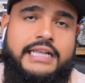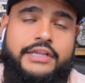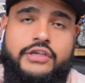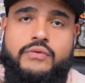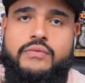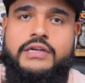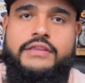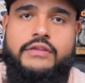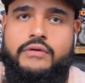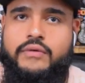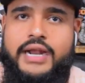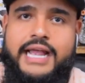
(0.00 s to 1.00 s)
like you want the
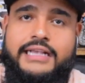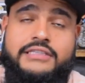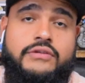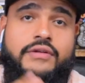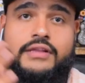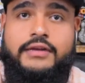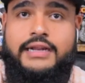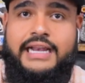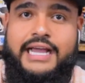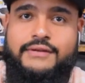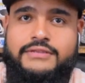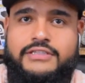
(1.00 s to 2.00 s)
grass or the
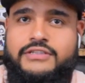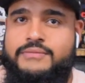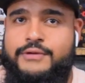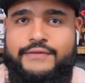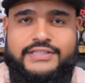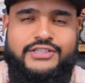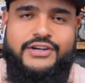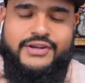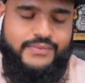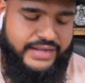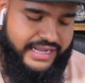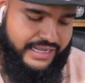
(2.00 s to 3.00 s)
clouds to move a
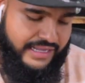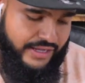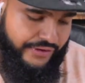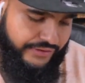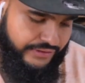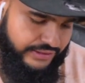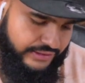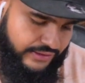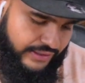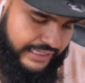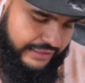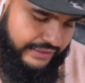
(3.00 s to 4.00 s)
certain way. You just
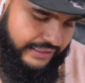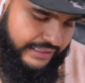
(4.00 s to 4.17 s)
go like